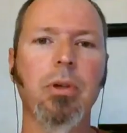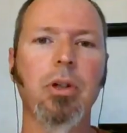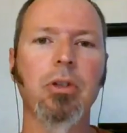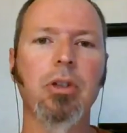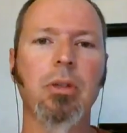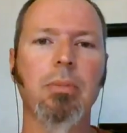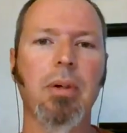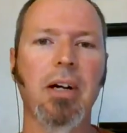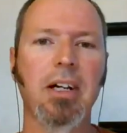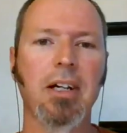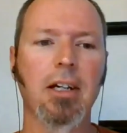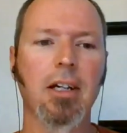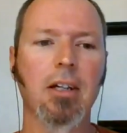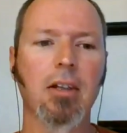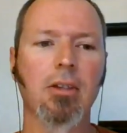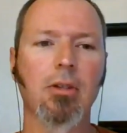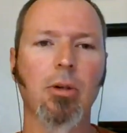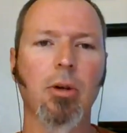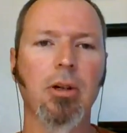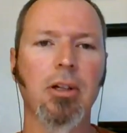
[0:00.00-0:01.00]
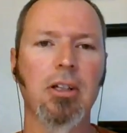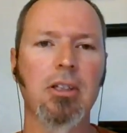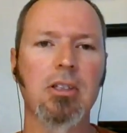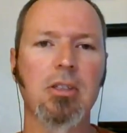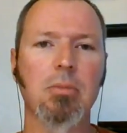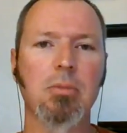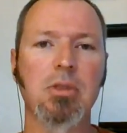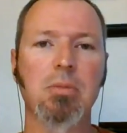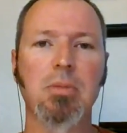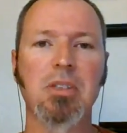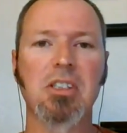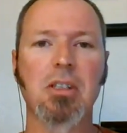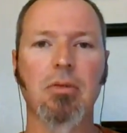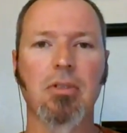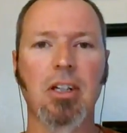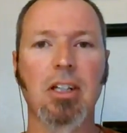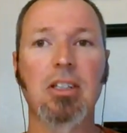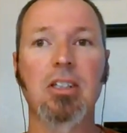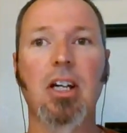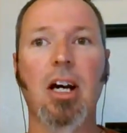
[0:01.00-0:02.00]
building by again throwing in some
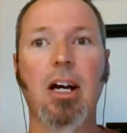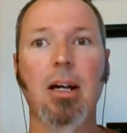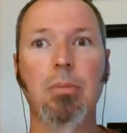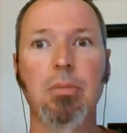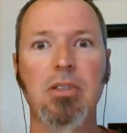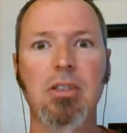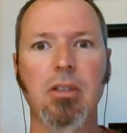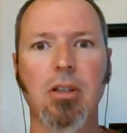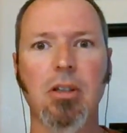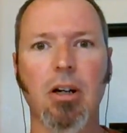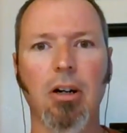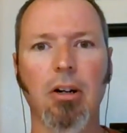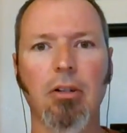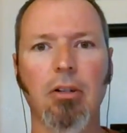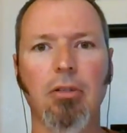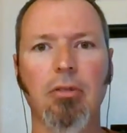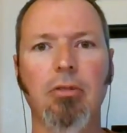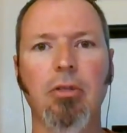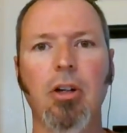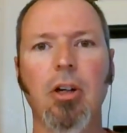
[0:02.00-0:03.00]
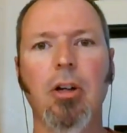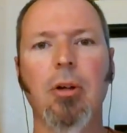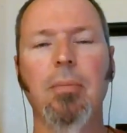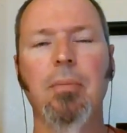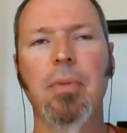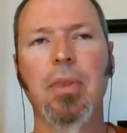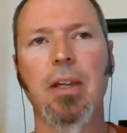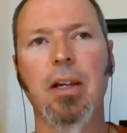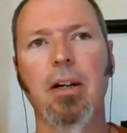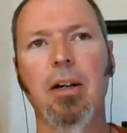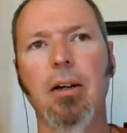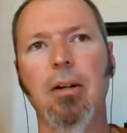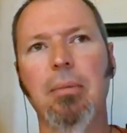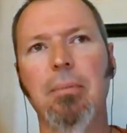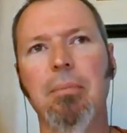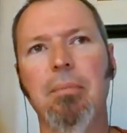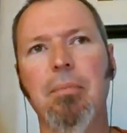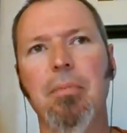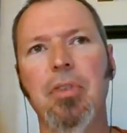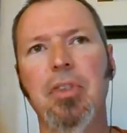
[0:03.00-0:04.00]
specific types of
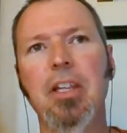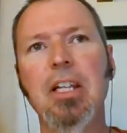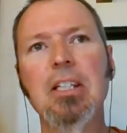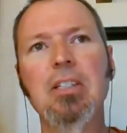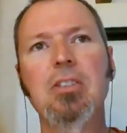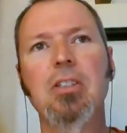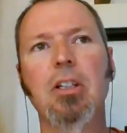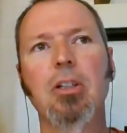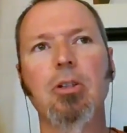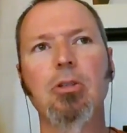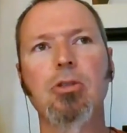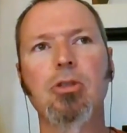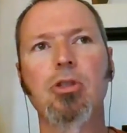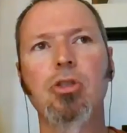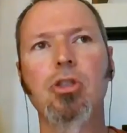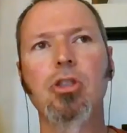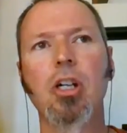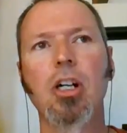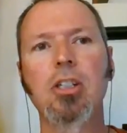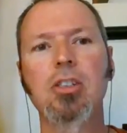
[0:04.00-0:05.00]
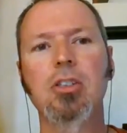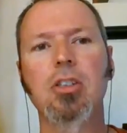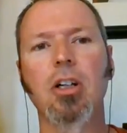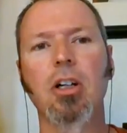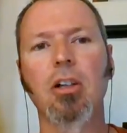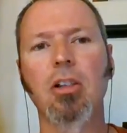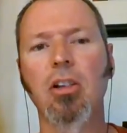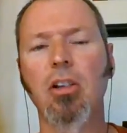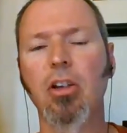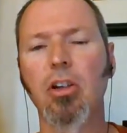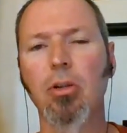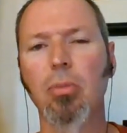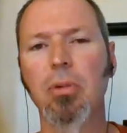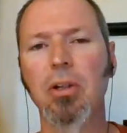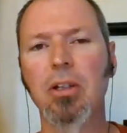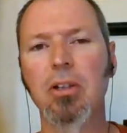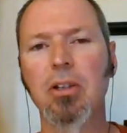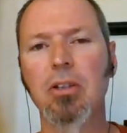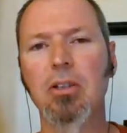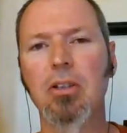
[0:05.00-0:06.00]
um, things that are just a little
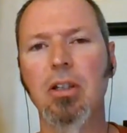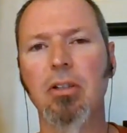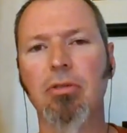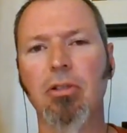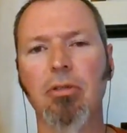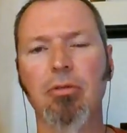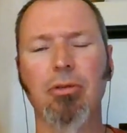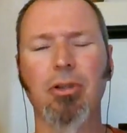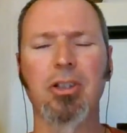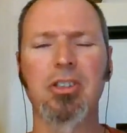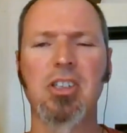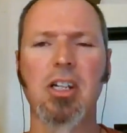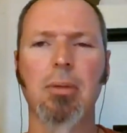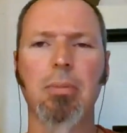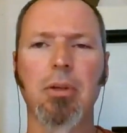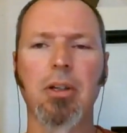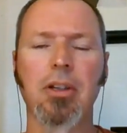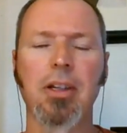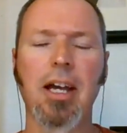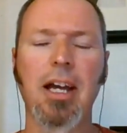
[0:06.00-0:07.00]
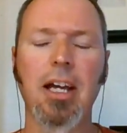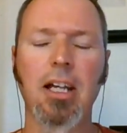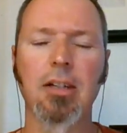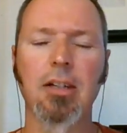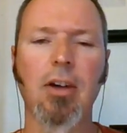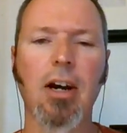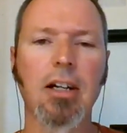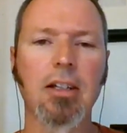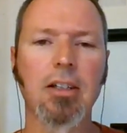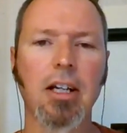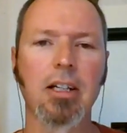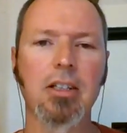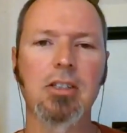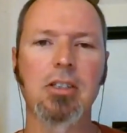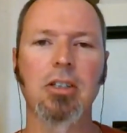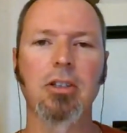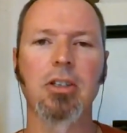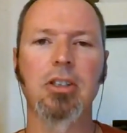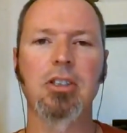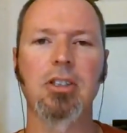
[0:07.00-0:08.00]
bit different. For example, in the Hand of Adonai
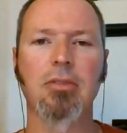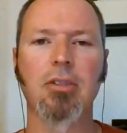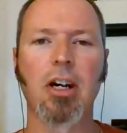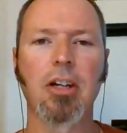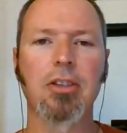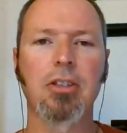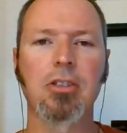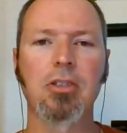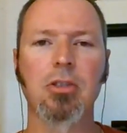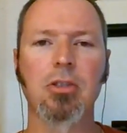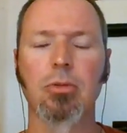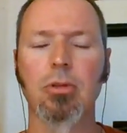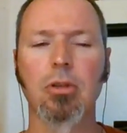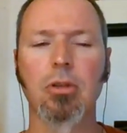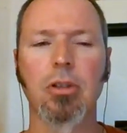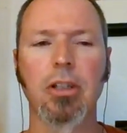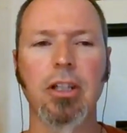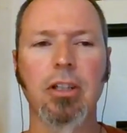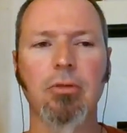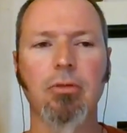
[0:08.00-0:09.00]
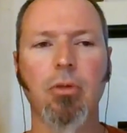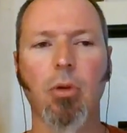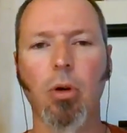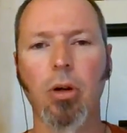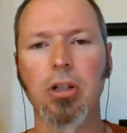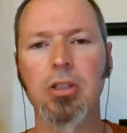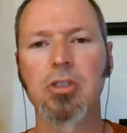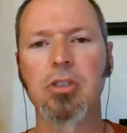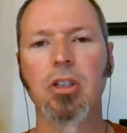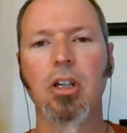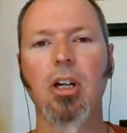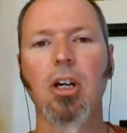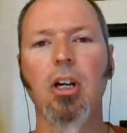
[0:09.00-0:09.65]
series, I've got the Cerulean Forest,